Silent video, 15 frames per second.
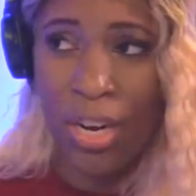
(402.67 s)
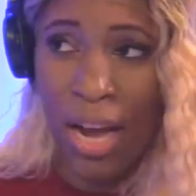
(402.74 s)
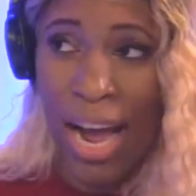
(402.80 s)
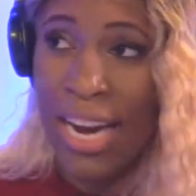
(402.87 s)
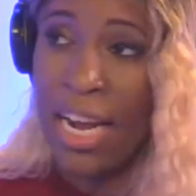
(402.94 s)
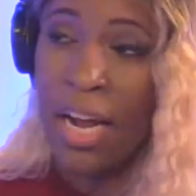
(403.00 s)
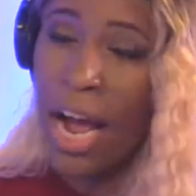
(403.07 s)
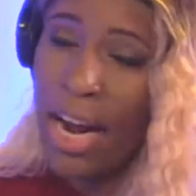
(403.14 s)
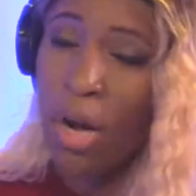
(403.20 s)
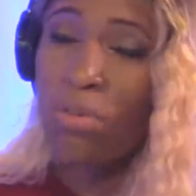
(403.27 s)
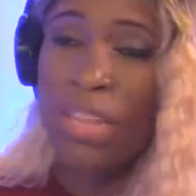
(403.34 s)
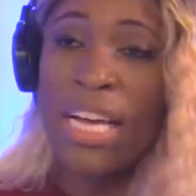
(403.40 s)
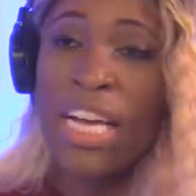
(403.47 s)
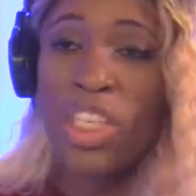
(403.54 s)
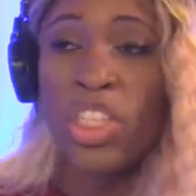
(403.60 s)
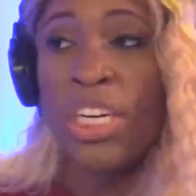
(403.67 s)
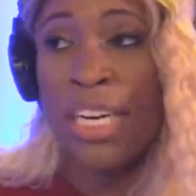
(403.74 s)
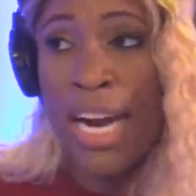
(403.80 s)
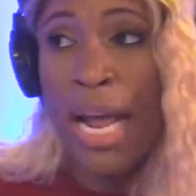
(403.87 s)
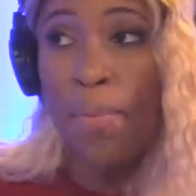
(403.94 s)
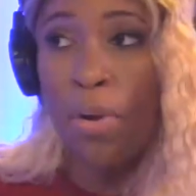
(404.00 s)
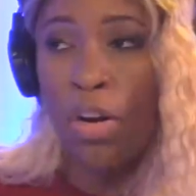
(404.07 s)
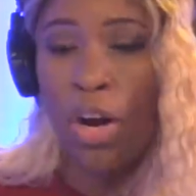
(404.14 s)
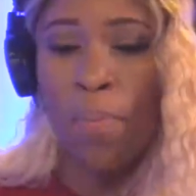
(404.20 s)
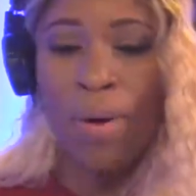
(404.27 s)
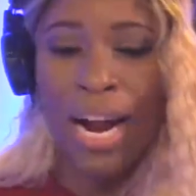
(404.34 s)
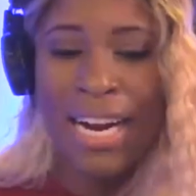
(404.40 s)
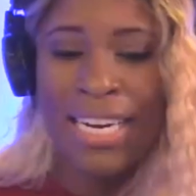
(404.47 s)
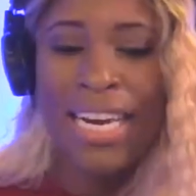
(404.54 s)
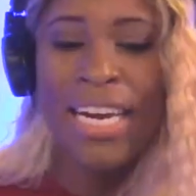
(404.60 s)
I don't think he should enable her,
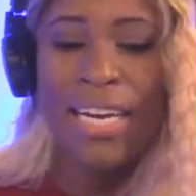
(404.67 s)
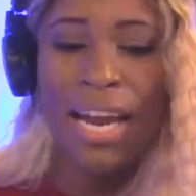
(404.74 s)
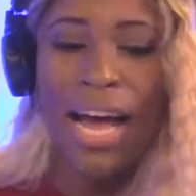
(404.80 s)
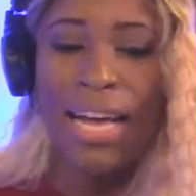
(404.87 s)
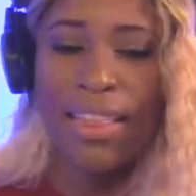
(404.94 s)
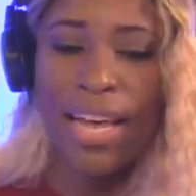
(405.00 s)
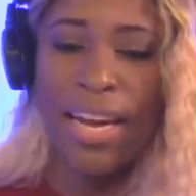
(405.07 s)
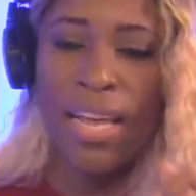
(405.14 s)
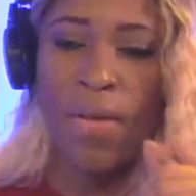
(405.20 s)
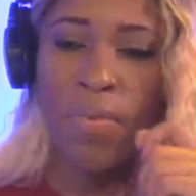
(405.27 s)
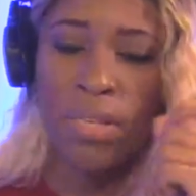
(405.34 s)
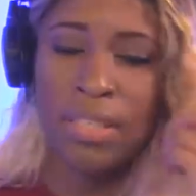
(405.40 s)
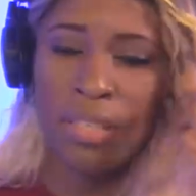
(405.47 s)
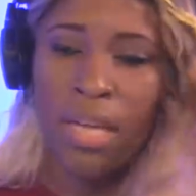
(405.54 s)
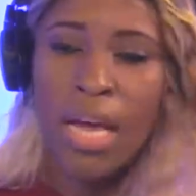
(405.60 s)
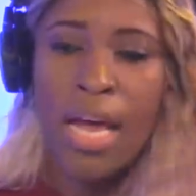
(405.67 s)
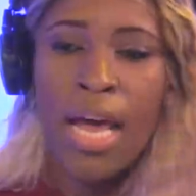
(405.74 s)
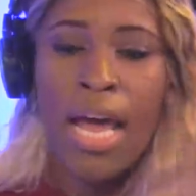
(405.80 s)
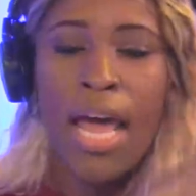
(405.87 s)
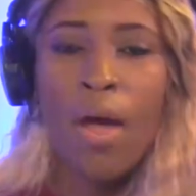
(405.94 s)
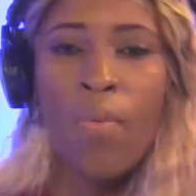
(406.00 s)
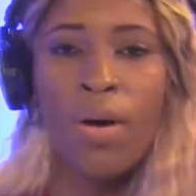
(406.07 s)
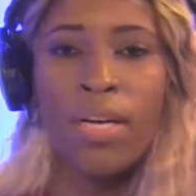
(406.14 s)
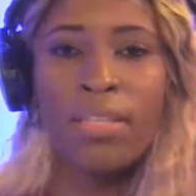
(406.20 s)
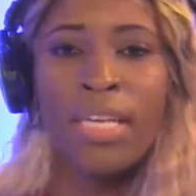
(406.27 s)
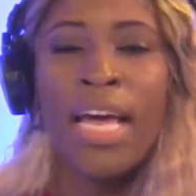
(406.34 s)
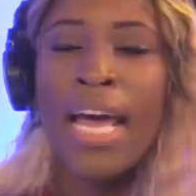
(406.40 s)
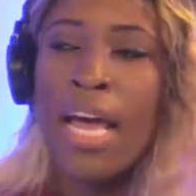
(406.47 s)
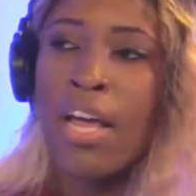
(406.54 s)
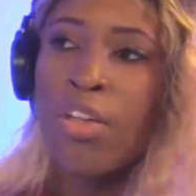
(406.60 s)
but I did like that he was. It
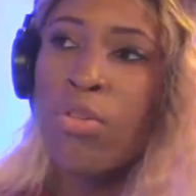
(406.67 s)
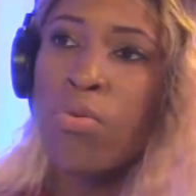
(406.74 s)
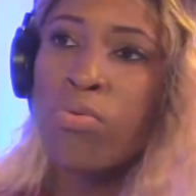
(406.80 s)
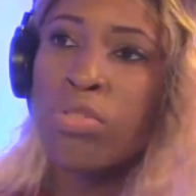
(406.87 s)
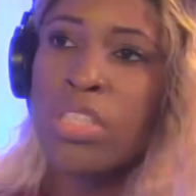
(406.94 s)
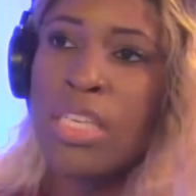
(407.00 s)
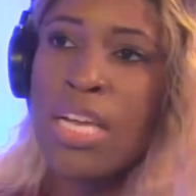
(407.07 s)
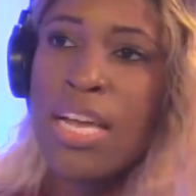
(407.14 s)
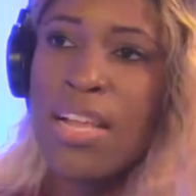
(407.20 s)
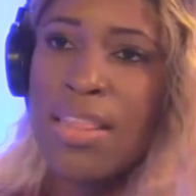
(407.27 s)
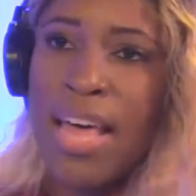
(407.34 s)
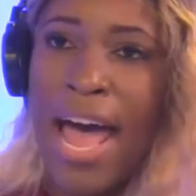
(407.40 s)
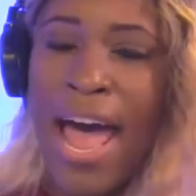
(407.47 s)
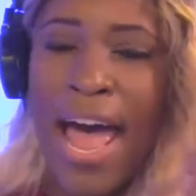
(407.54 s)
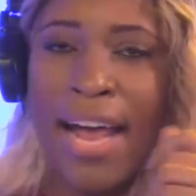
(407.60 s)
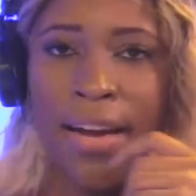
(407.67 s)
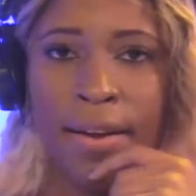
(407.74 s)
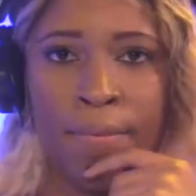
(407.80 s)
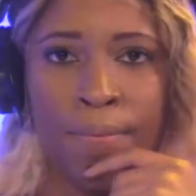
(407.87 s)
was, you see that